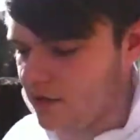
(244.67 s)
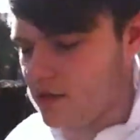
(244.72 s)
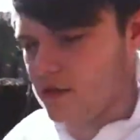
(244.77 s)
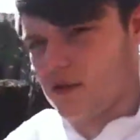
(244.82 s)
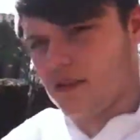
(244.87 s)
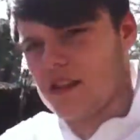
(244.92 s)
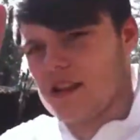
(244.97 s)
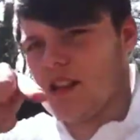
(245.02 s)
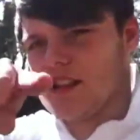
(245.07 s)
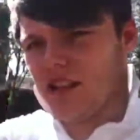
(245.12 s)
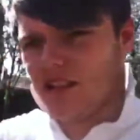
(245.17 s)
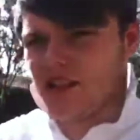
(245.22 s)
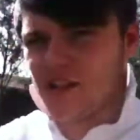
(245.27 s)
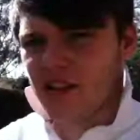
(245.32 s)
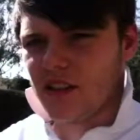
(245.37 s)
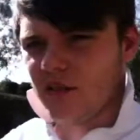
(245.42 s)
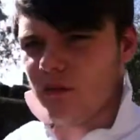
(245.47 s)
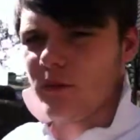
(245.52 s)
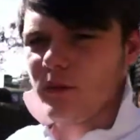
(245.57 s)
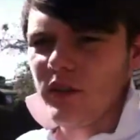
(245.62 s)
singing
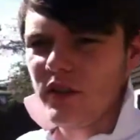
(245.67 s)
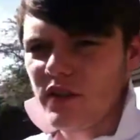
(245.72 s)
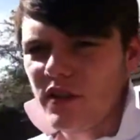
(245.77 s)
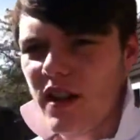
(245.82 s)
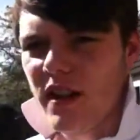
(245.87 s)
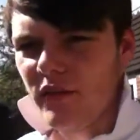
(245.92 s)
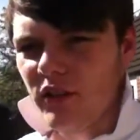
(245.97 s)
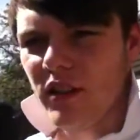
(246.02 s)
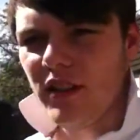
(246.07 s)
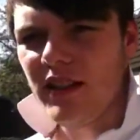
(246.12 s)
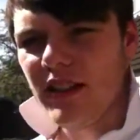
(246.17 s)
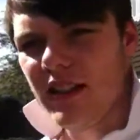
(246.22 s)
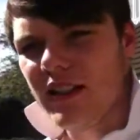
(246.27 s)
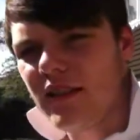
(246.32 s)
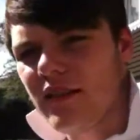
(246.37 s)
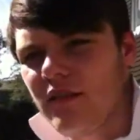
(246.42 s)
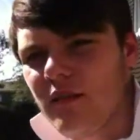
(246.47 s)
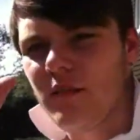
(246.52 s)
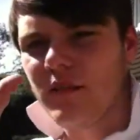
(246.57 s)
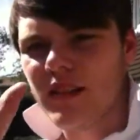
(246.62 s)
channel, because I haven't
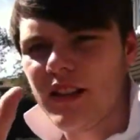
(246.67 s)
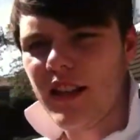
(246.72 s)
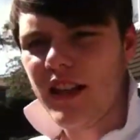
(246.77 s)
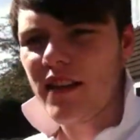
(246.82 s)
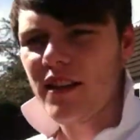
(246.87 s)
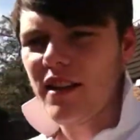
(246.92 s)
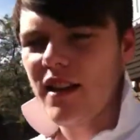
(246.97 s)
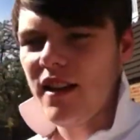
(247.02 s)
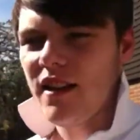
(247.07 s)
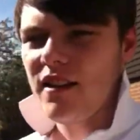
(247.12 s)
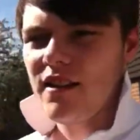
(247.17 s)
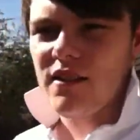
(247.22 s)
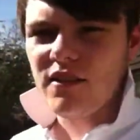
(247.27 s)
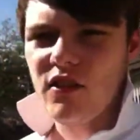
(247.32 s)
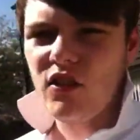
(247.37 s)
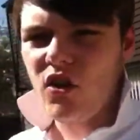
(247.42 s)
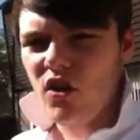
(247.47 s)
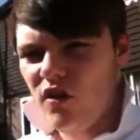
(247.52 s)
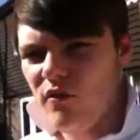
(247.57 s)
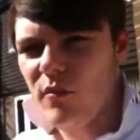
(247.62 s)
linked them together yet, because
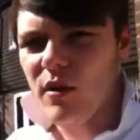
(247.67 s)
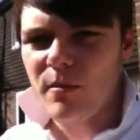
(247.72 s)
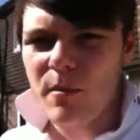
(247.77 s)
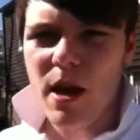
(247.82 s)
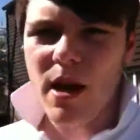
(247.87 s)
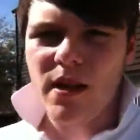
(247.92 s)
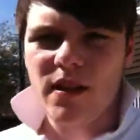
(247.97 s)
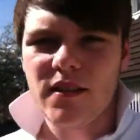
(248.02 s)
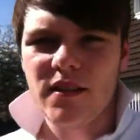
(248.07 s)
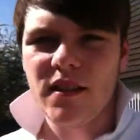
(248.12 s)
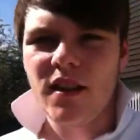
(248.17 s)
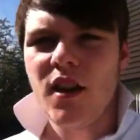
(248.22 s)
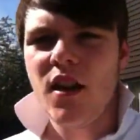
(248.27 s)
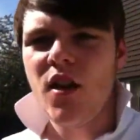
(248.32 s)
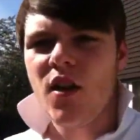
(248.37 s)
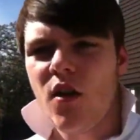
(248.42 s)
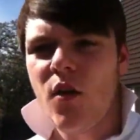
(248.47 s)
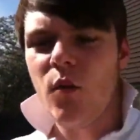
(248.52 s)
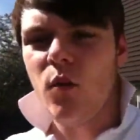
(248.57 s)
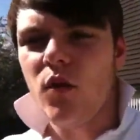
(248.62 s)
a lot of my mates
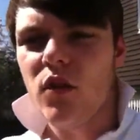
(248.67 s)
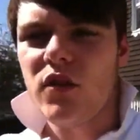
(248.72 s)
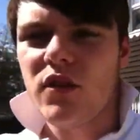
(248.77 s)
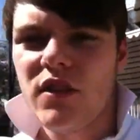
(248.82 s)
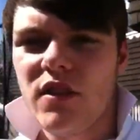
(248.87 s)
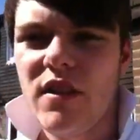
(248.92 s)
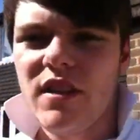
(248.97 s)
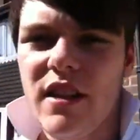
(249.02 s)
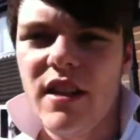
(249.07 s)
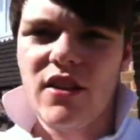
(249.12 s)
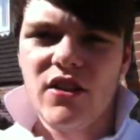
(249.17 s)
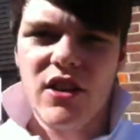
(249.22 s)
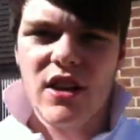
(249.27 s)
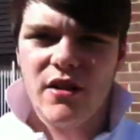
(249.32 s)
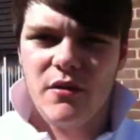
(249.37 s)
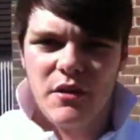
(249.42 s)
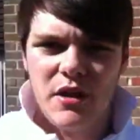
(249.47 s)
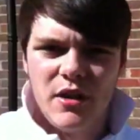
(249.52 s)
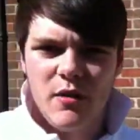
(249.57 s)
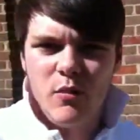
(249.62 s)
watch the singing
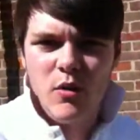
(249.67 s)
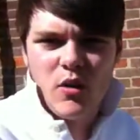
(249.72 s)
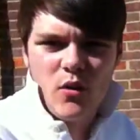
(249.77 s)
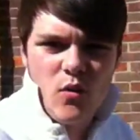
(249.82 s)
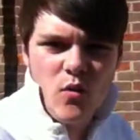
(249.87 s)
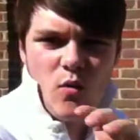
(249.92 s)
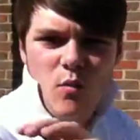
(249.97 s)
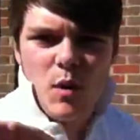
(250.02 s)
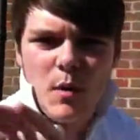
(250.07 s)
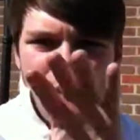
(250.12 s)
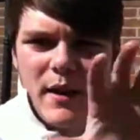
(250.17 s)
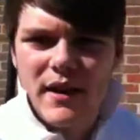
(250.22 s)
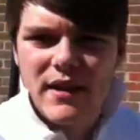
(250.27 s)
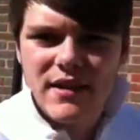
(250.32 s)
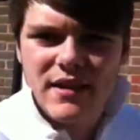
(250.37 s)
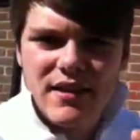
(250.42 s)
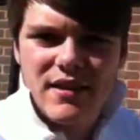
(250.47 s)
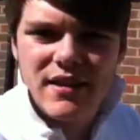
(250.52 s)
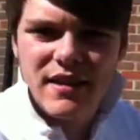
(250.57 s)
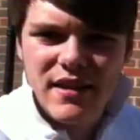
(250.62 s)
channel, and I don't want all my
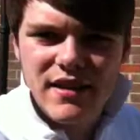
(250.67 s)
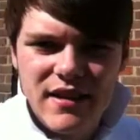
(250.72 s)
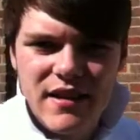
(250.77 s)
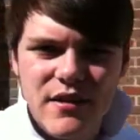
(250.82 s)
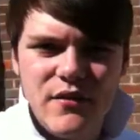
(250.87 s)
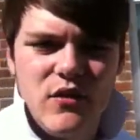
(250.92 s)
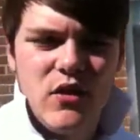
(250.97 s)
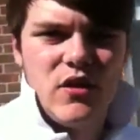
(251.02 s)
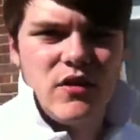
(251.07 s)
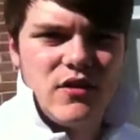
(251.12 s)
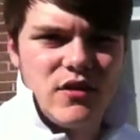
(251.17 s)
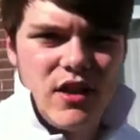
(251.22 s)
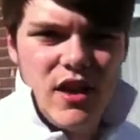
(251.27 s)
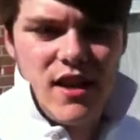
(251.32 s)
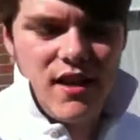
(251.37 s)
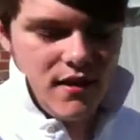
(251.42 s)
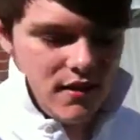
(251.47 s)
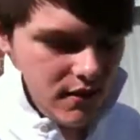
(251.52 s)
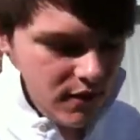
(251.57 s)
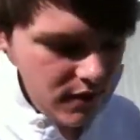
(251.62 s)
mates to see these vlogs
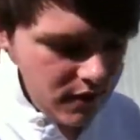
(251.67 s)
yet,